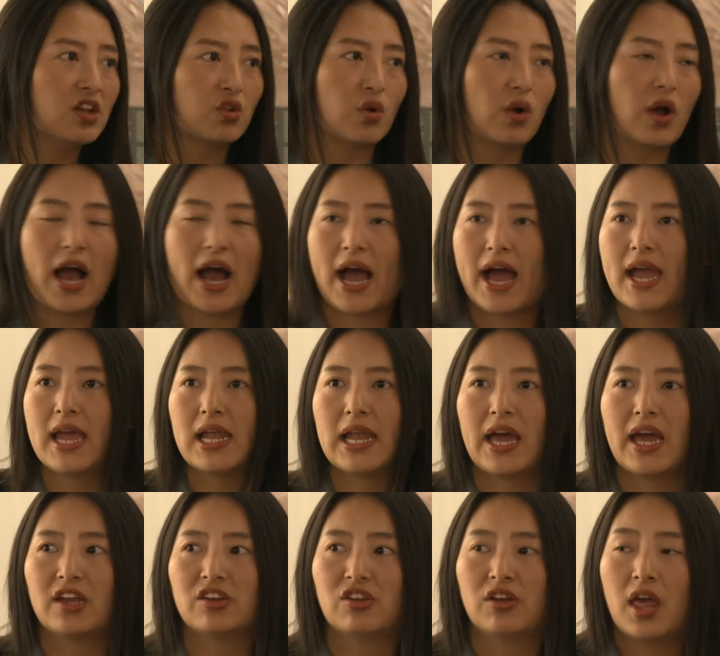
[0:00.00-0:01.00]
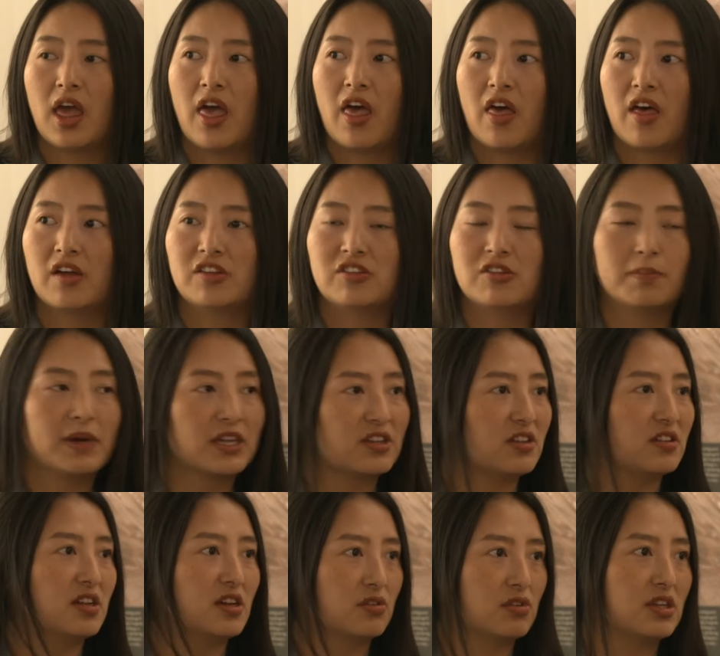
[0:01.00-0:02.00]
to highlight uh,
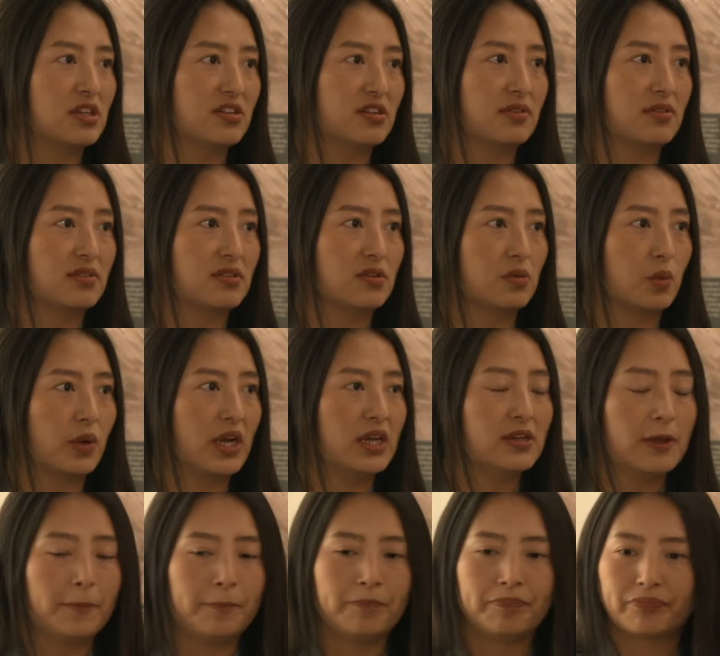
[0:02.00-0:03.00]
Tibetan narratives, right?